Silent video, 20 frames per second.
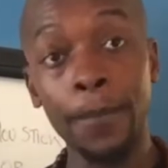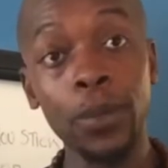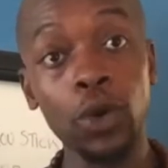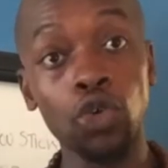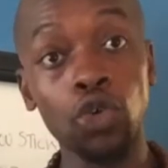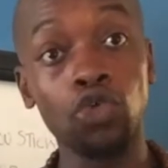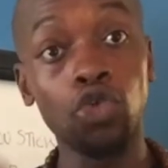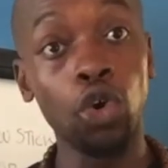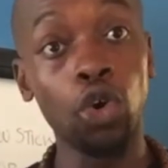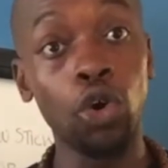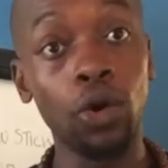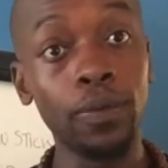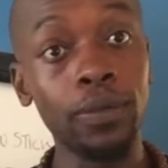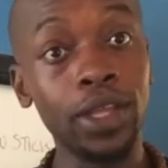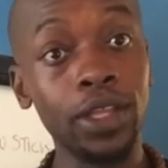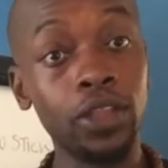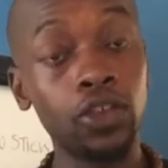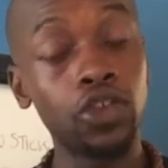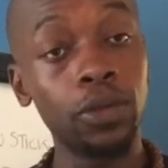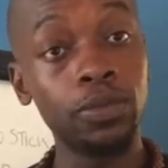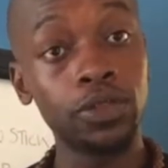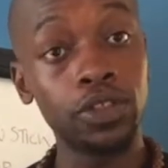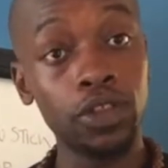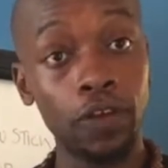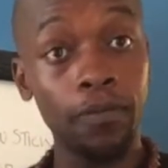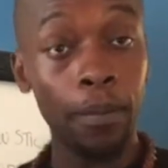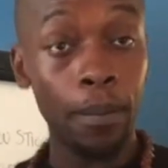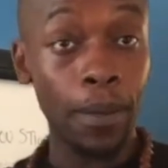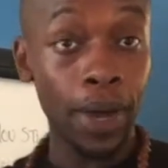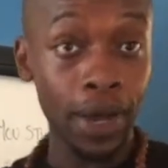grow in terms
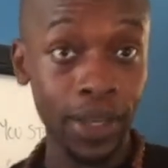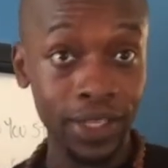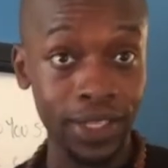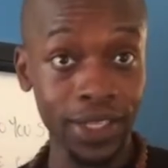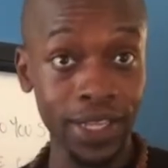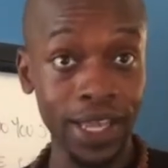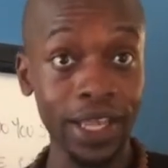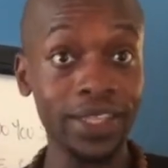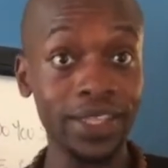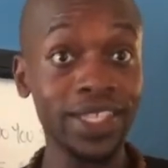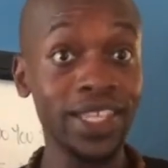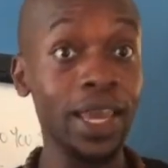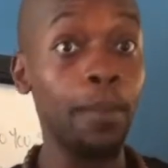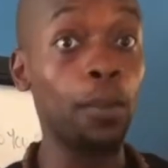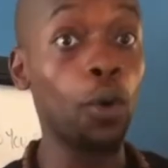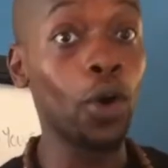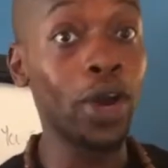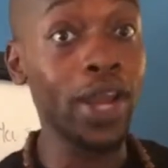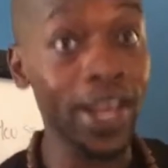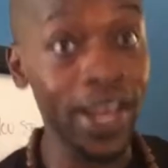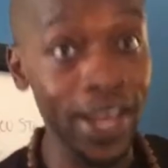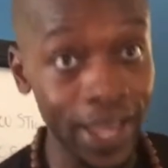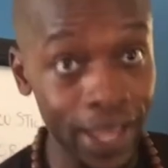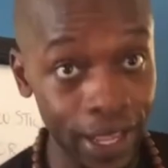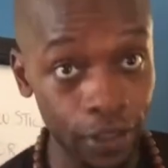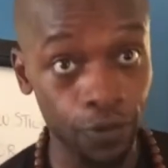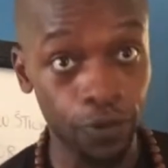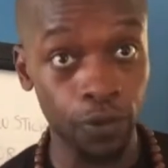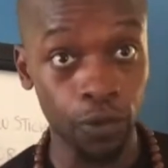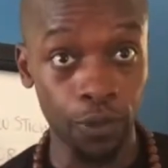of marketing, how to get more
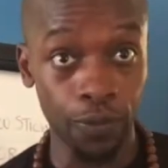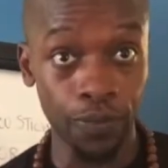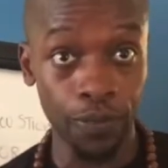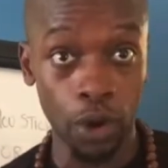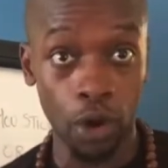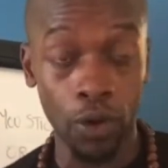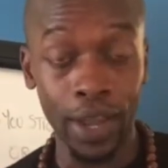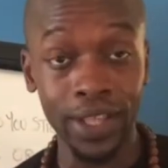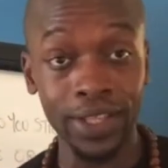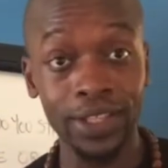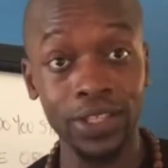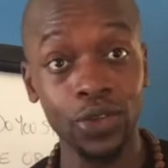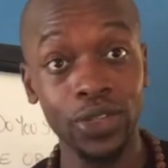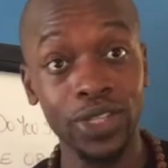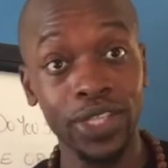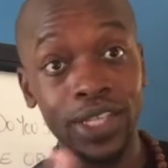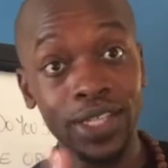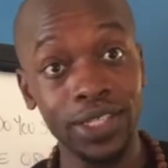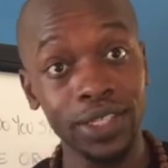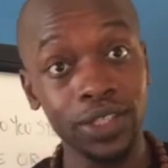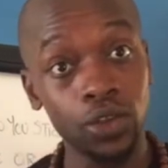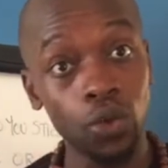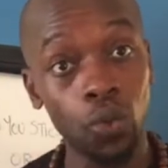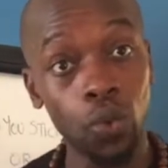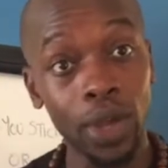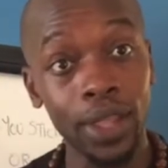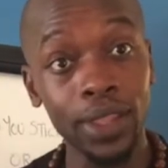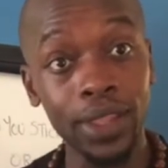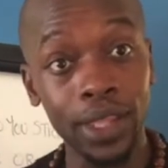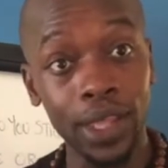client through. All right. So this is the
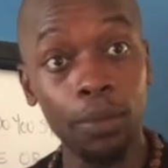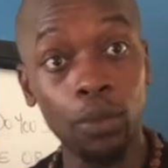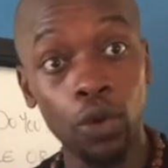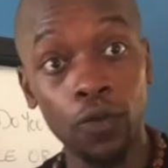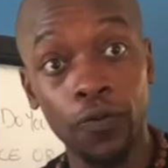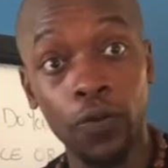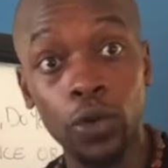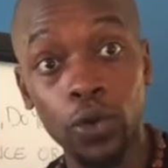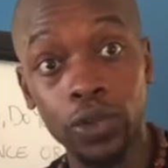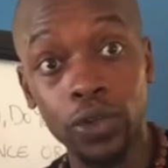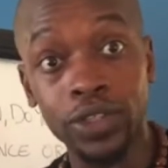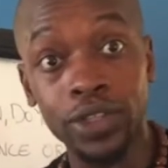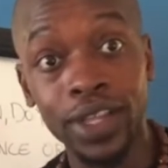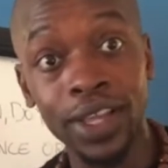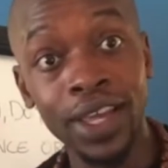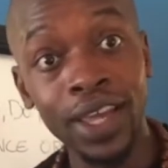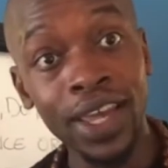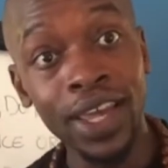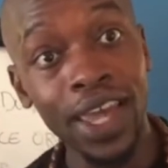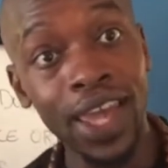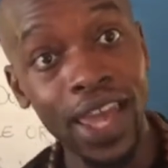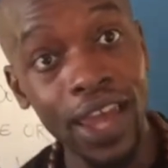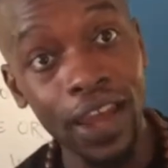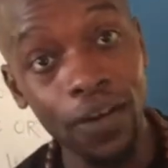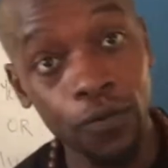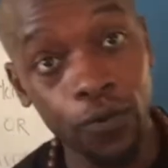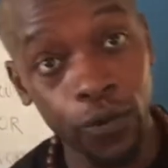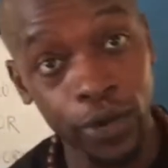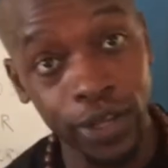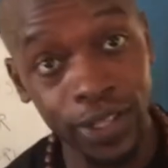one thing I'm going to focus on
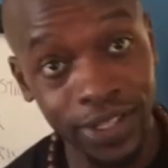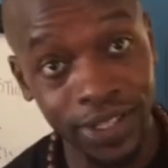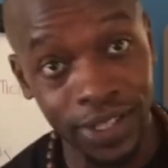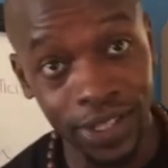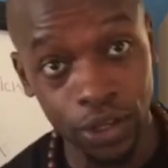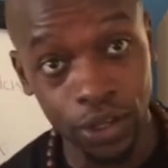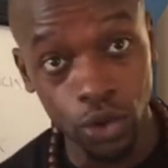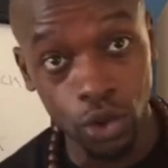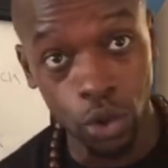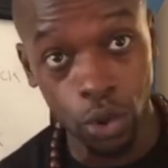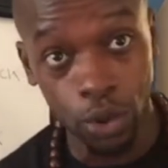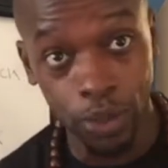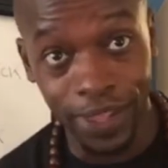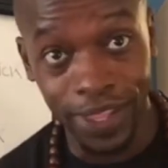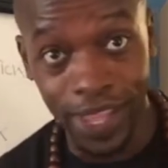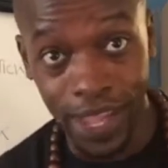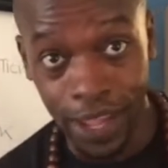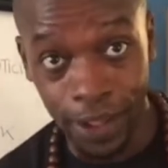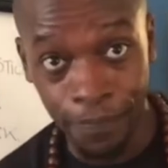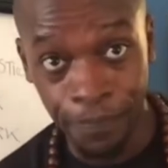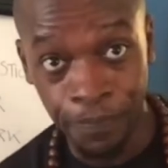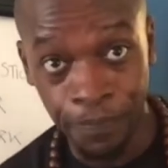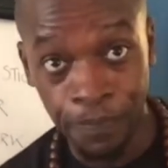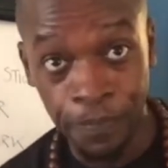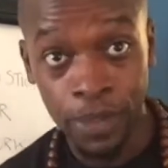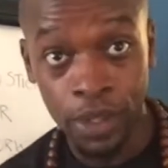every single day.